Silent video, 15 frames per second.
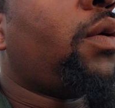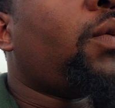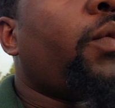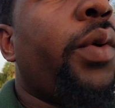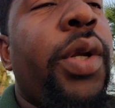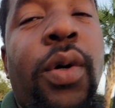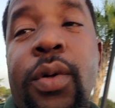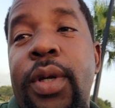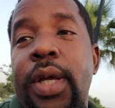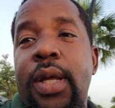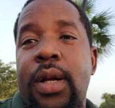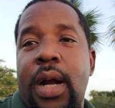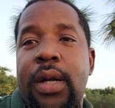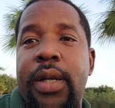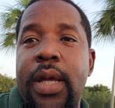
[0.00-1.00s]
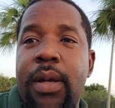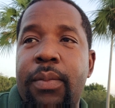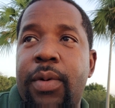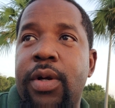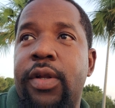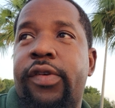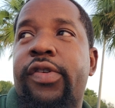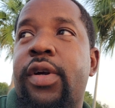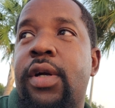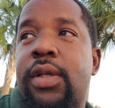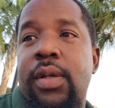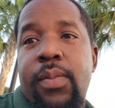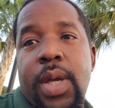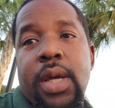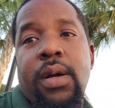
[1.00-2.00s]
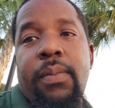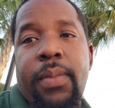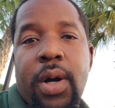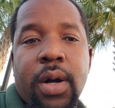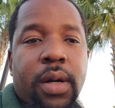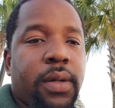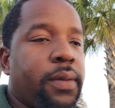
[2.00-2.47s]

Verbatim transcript: we don't need our name on the truck to make a buck